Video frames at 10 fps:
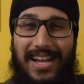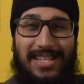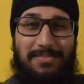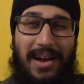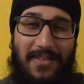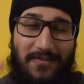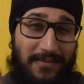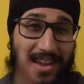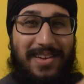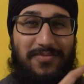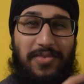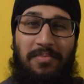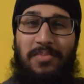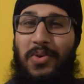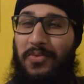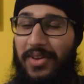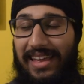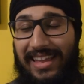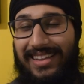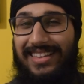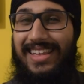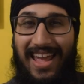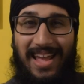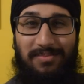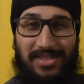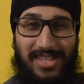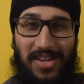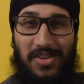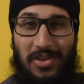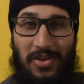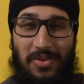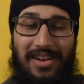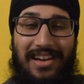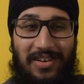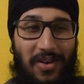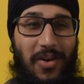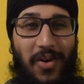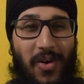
is my favorite movie in the MCU. Not